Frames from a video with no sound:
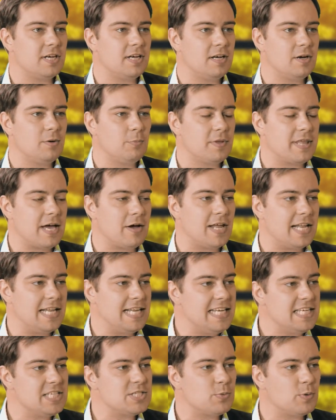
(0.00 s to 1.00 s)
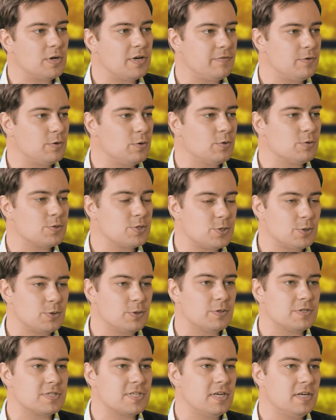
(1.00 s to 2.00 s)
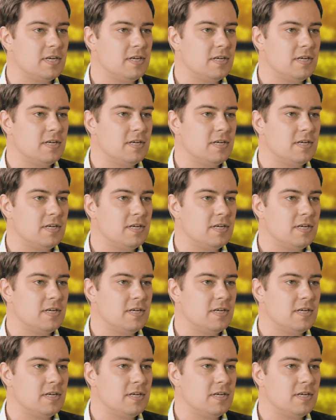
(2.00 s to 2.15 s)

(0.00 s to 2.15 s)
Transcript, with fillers: uh, without at least one of your stores.